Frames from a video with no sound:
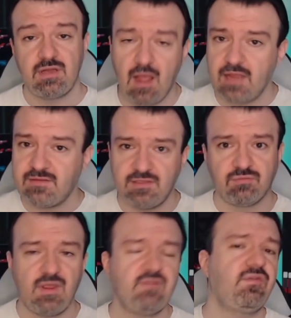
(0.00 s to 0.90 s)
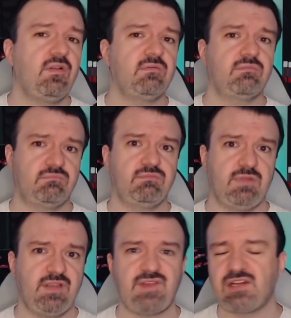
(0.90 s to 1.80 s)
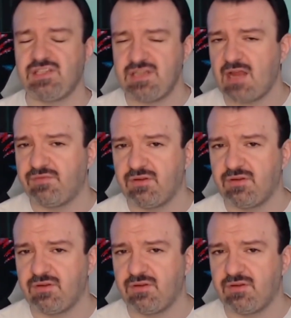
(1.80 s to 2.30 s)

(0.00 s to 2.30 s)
Now, I think the Redfall is actually not